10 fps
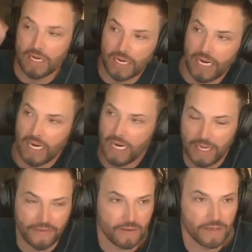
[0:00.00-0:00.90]
Yeah,
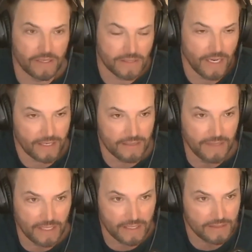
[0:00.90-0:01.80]
I think what you're talking
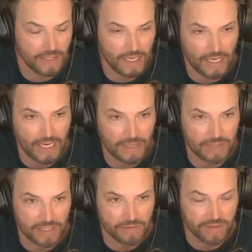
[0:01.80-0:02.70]
about, I
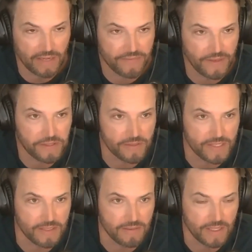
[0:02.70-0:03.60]
believe in that future
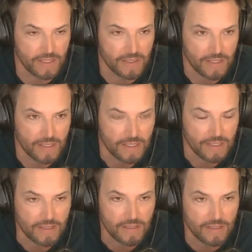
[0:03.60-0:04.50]
too, where,
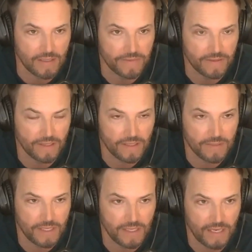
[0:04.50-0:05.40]
if you think
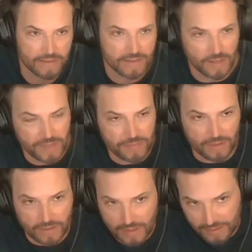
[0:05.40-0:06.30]
about, I always tell
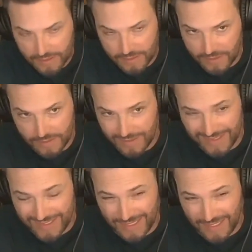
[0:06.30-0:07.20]
people,
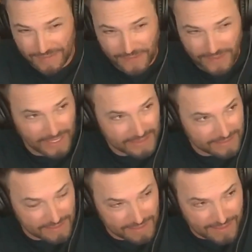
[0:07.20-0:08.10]
I
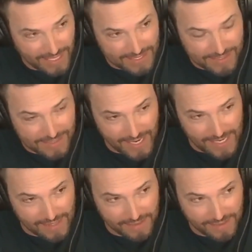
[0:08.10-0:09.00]
forgot the exact
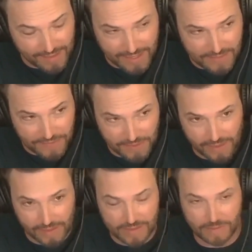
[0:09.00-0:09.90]
stat. I think in the next few
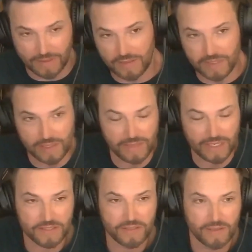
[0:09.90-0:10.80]
years, we're going to be at
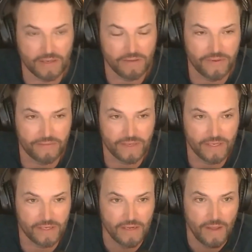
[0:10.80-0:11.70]
about
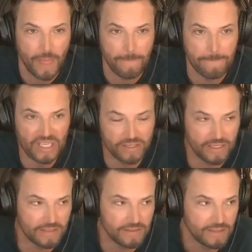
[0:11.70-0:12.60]
250
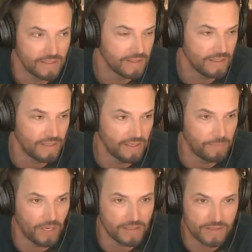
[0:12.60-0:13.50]
billion
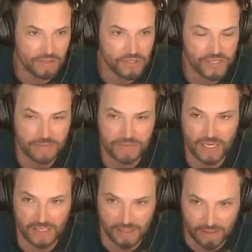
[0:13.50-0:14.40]
parcels shipped
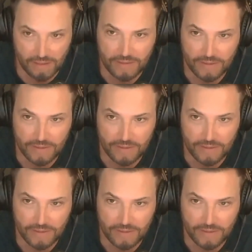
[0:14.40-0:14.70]
a year.